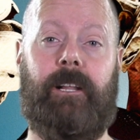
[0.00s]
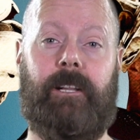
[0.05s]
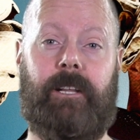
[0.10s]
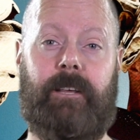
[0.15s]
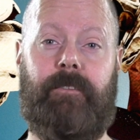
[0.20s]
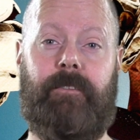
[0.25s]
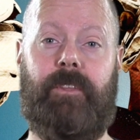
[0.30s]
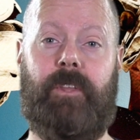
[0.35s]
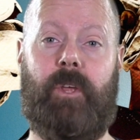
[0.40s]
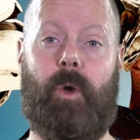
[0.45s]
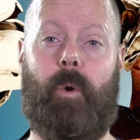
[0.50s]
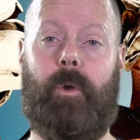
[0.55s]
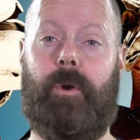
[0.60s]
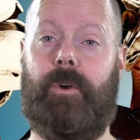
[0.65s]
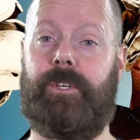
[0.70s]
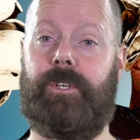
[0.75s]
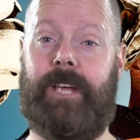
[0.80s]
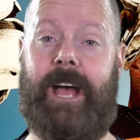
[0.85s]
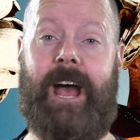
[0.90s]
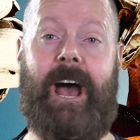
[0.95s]
leaving the
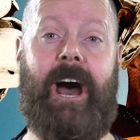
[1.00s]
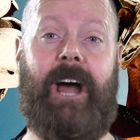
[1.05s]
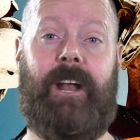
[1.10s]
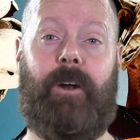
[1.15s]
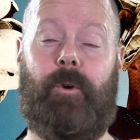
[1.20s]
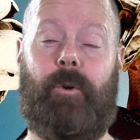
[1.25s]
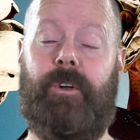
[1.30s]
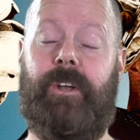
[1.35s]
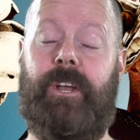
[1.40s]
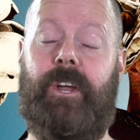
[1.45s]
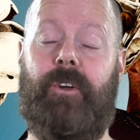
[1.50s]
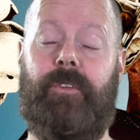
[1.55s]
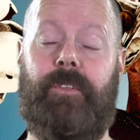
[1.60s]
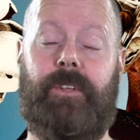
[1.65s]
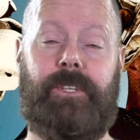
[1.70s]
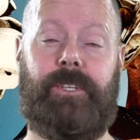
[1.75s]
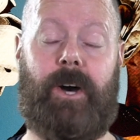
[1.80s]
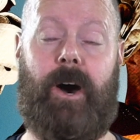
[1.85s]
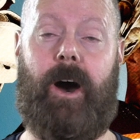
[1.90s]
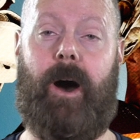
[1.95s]
Oilers at or near
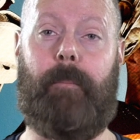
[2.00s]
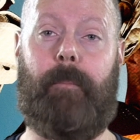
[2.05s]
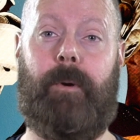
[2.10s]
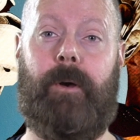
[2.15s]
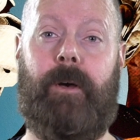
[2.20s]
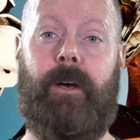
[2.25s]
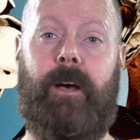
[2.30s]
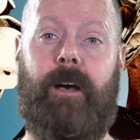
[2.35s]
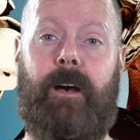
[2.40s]
the top